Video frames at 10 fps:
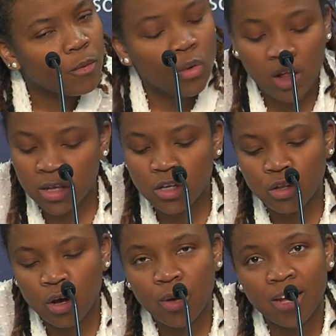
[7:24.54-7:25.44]
Well,
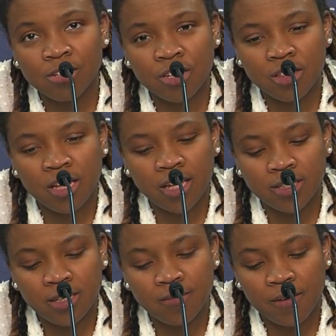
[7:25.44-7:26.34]
here's the
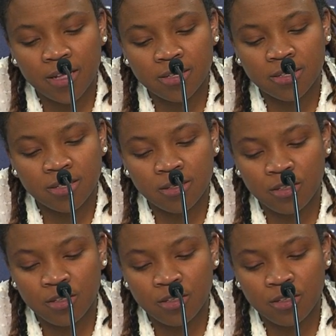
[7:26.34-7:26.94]
thing. Defense,